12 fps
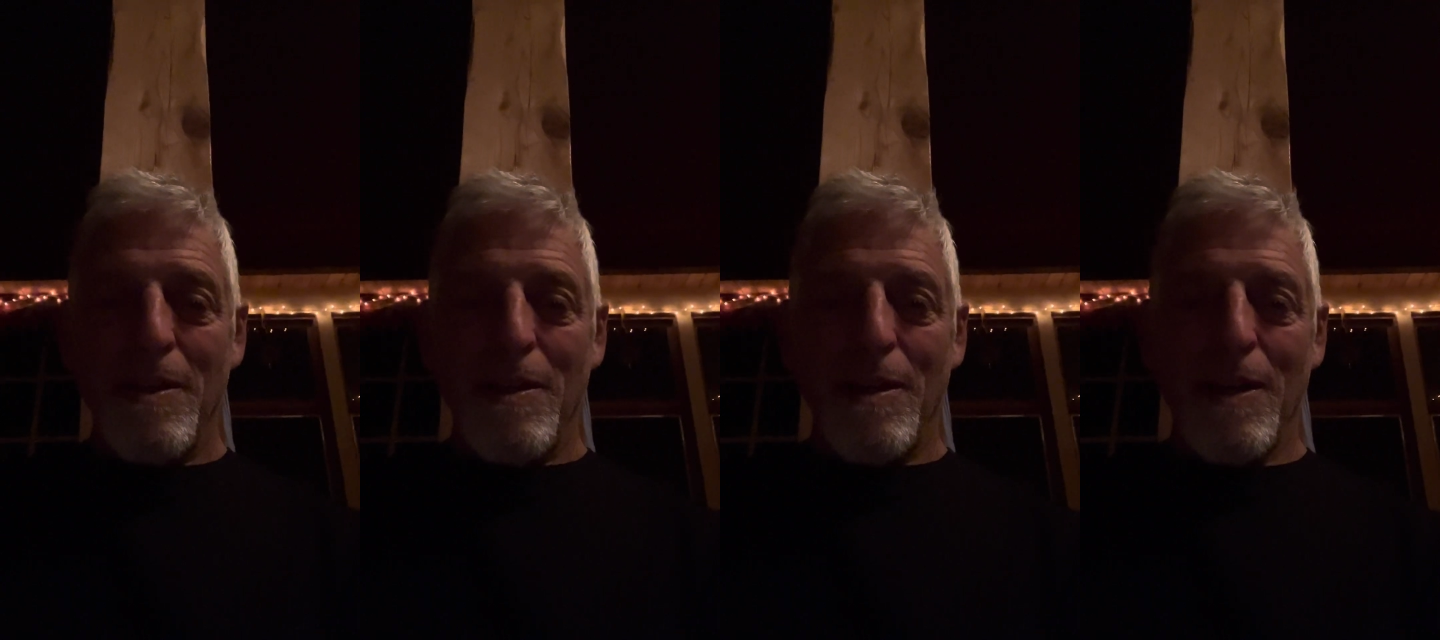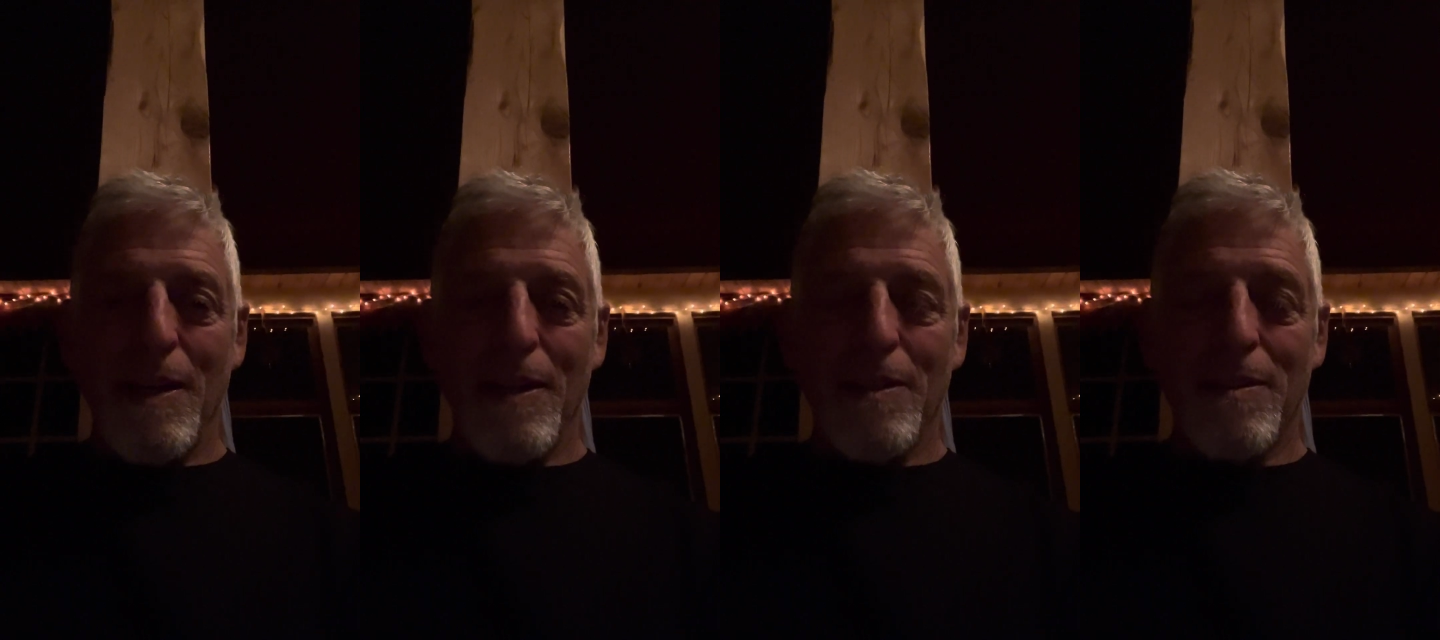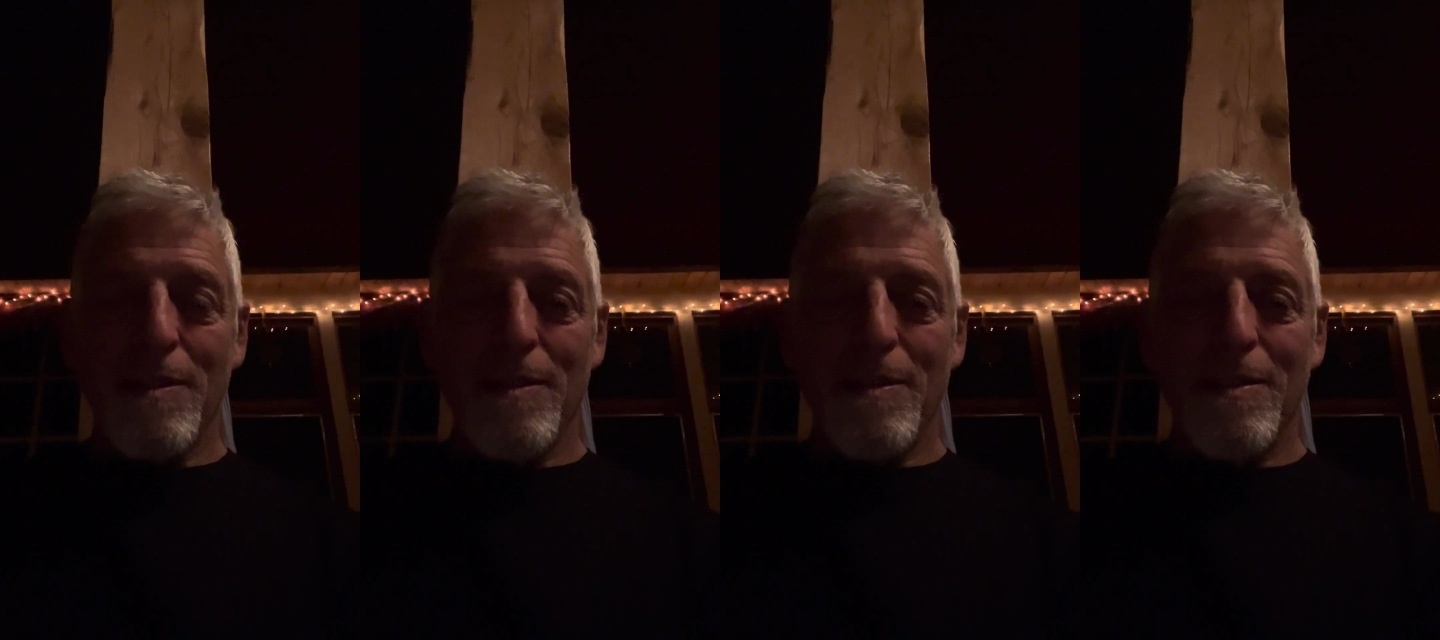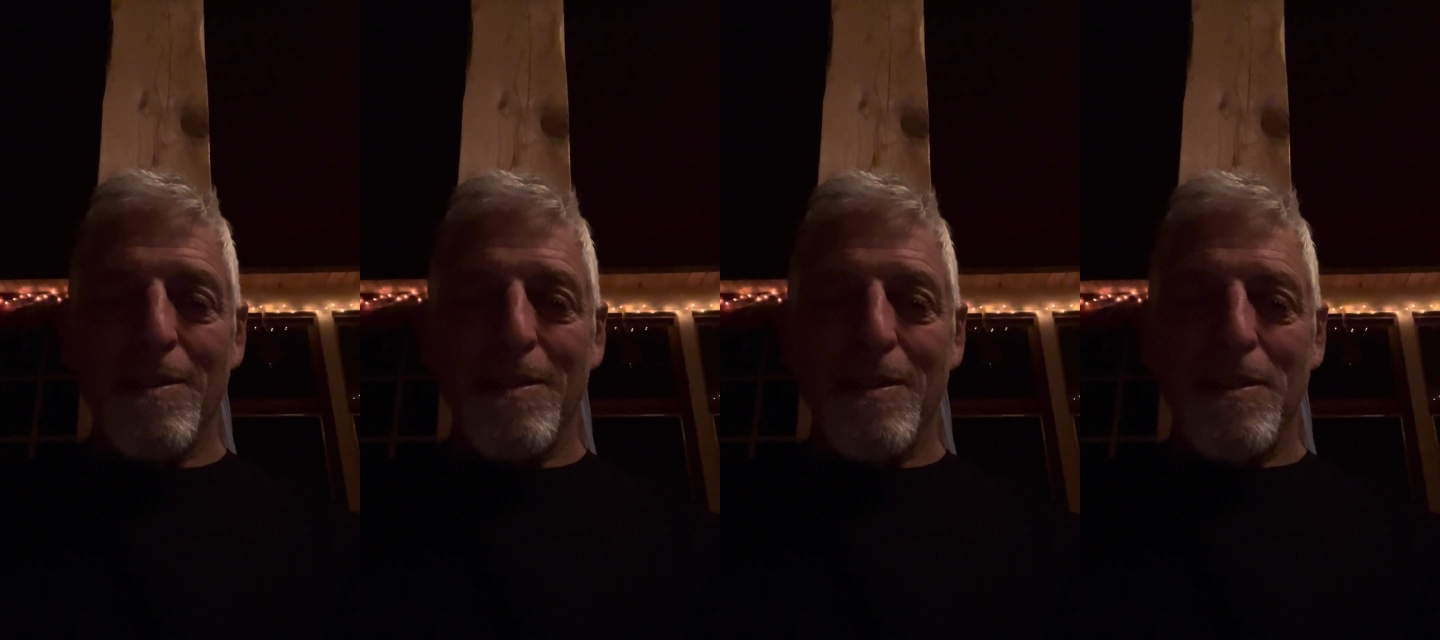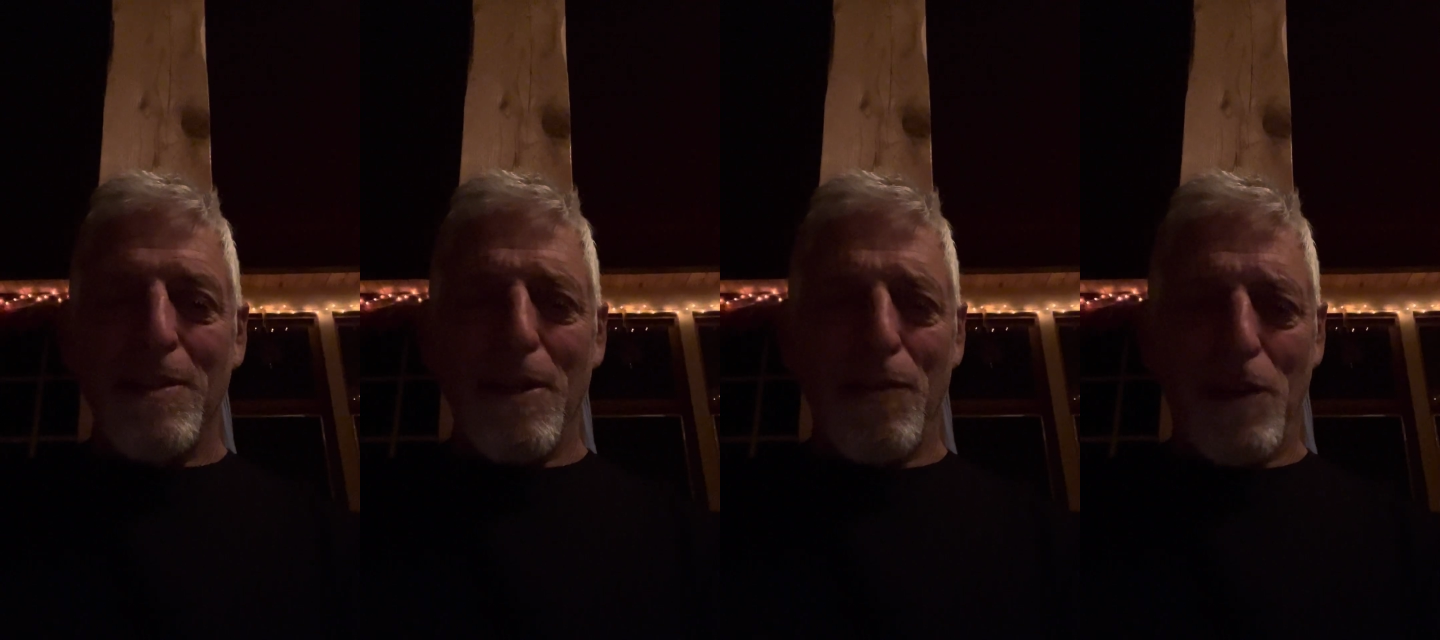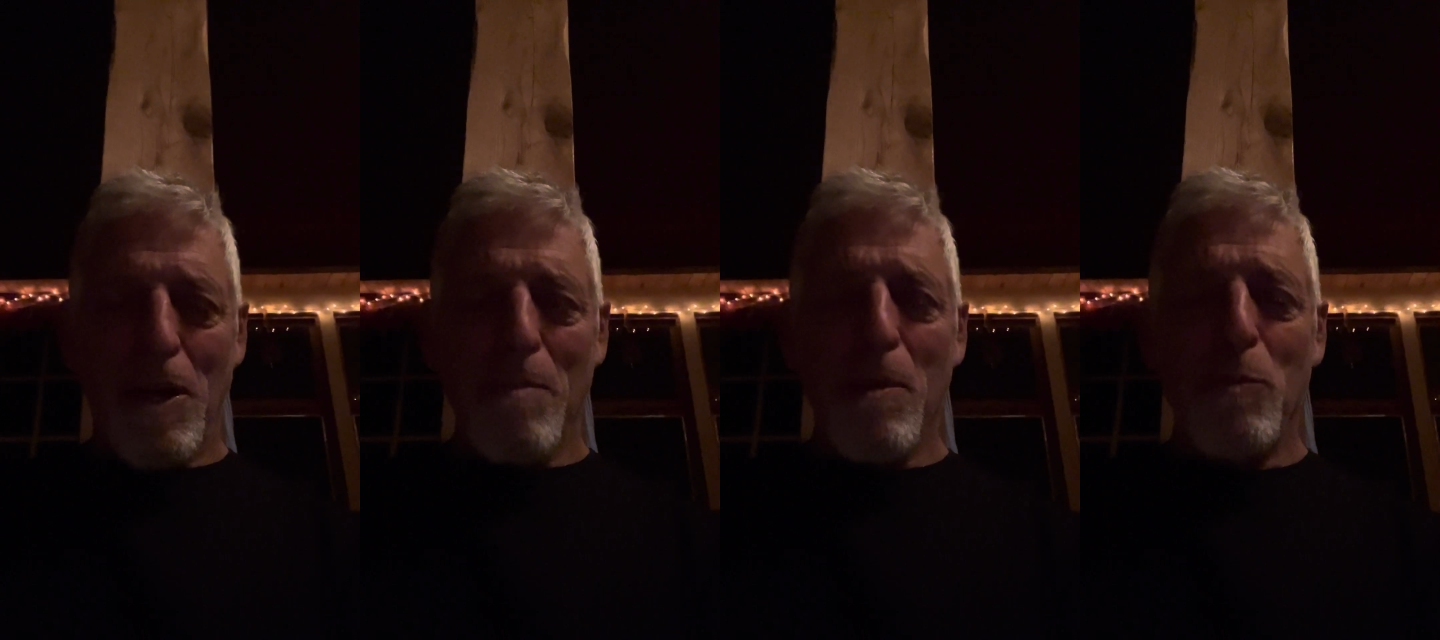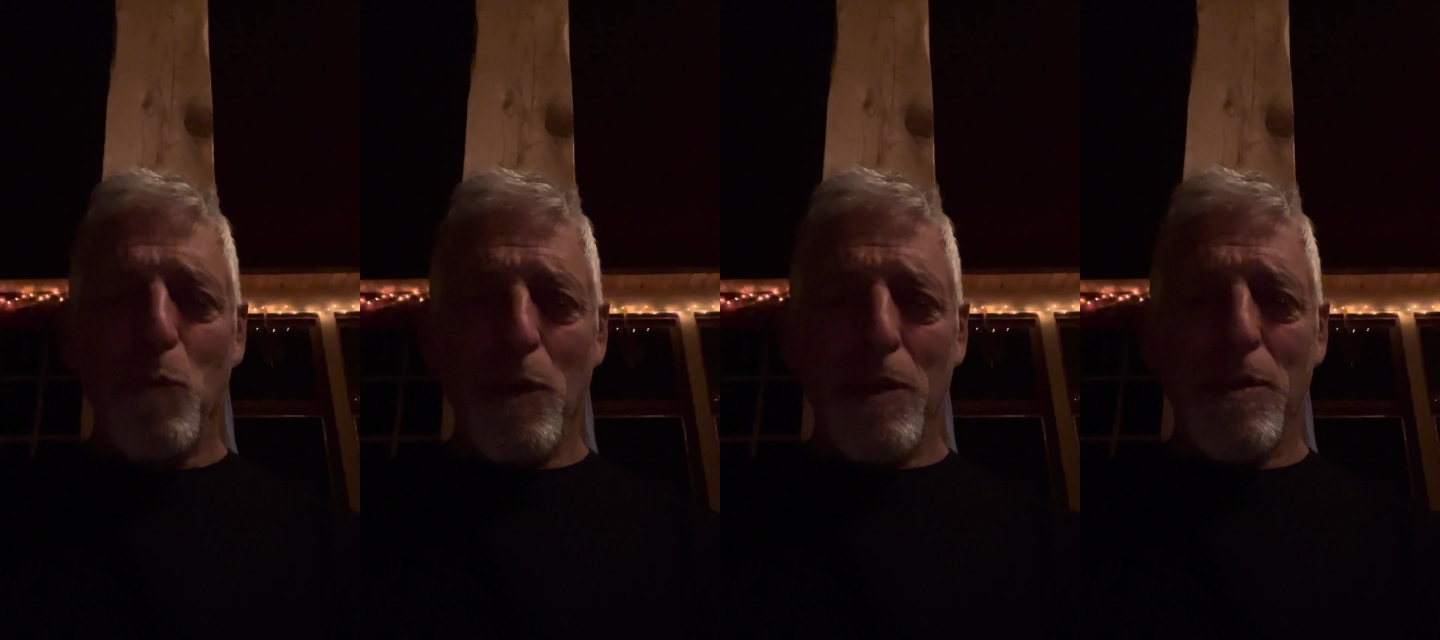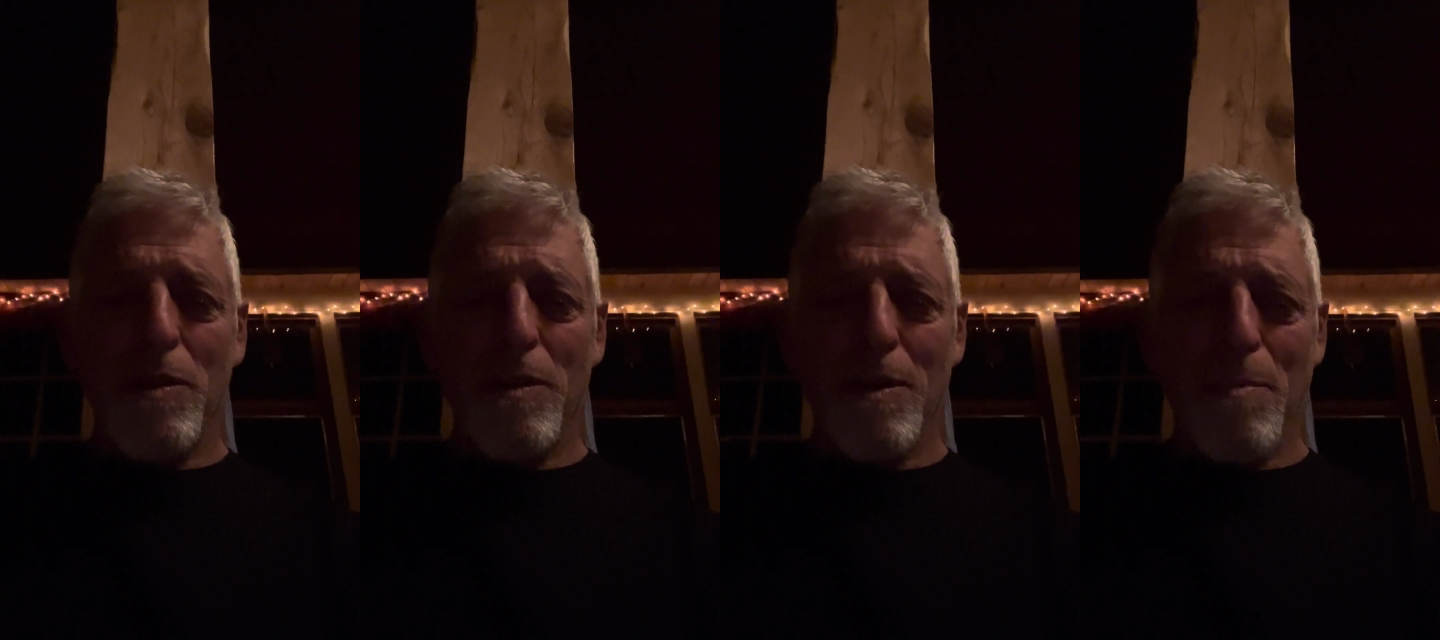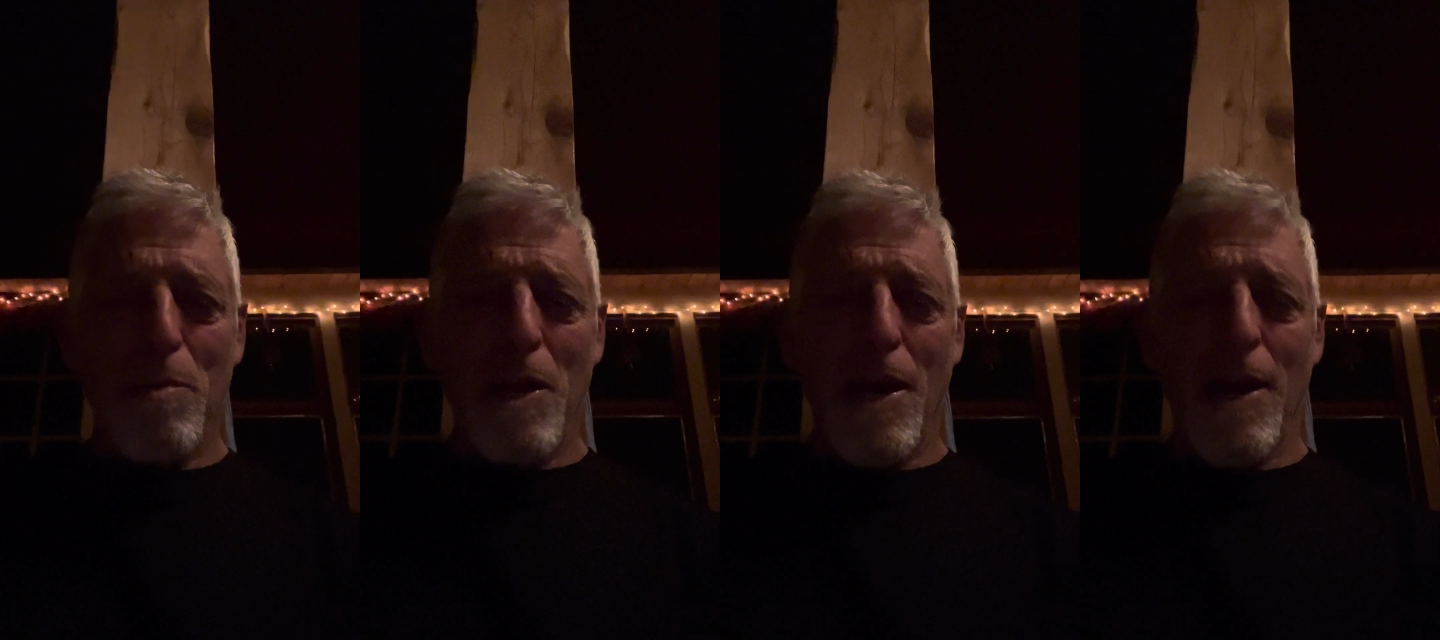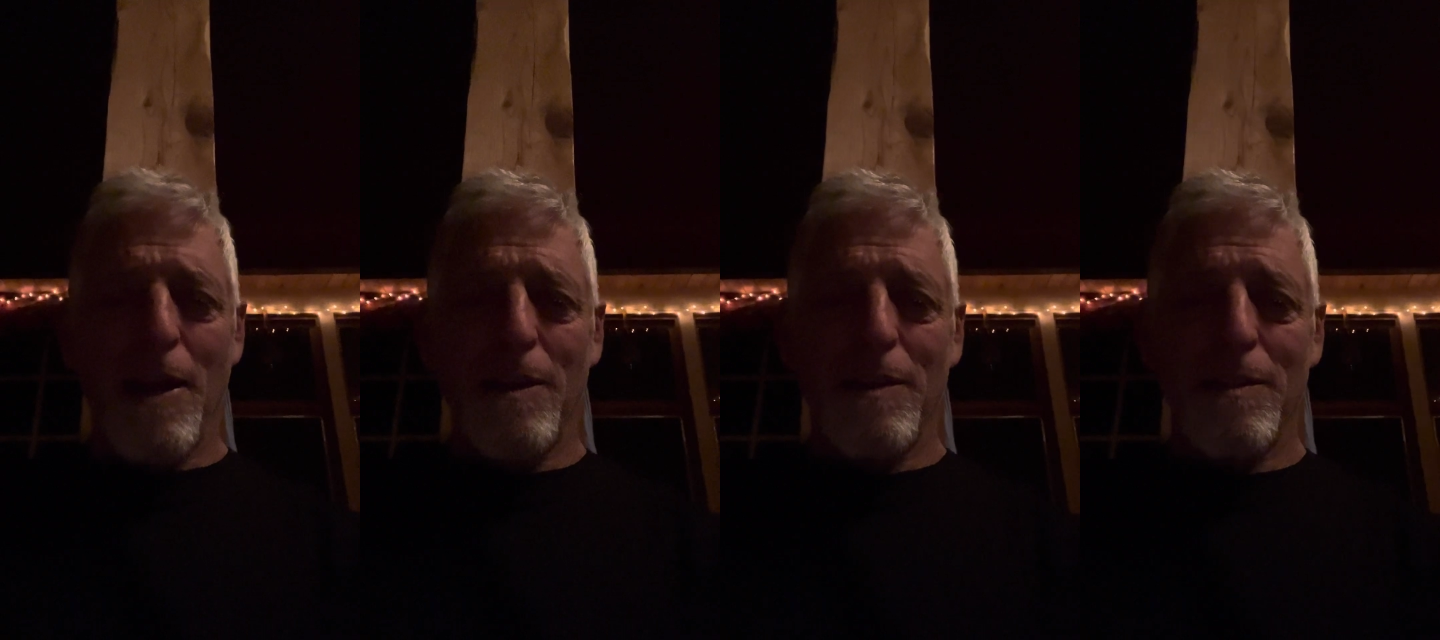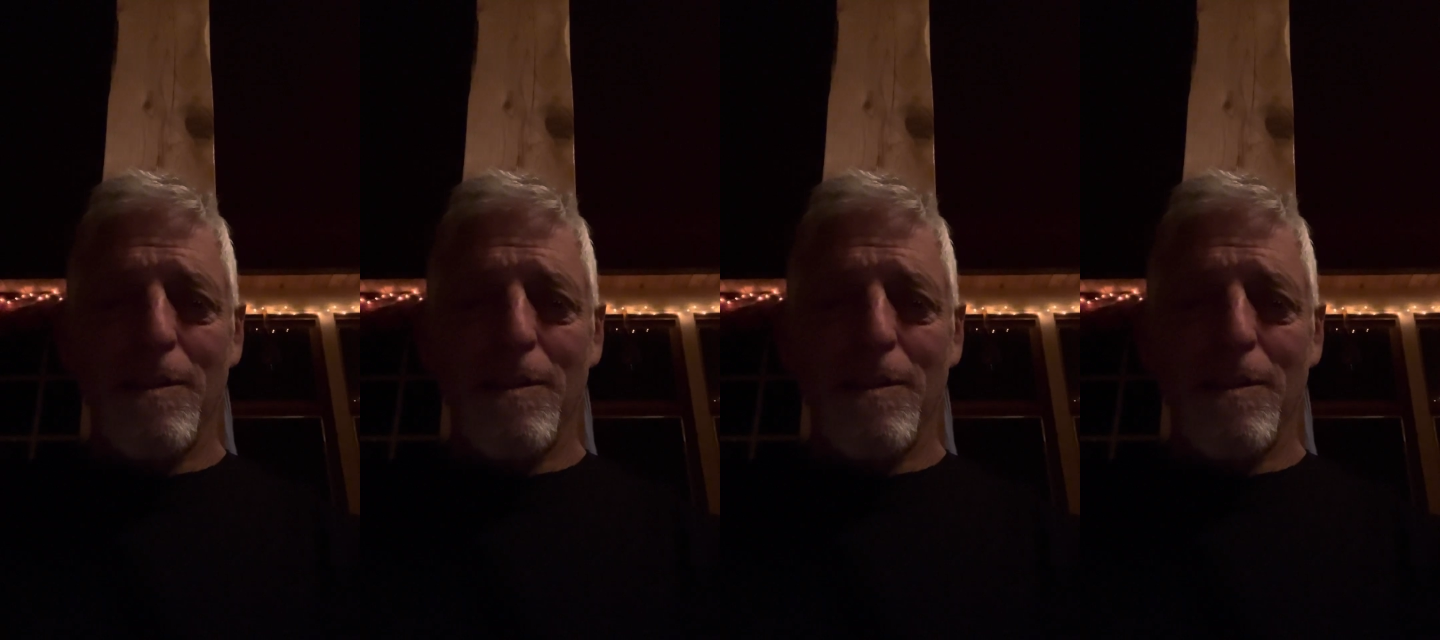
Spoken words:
and they've come up with a plan.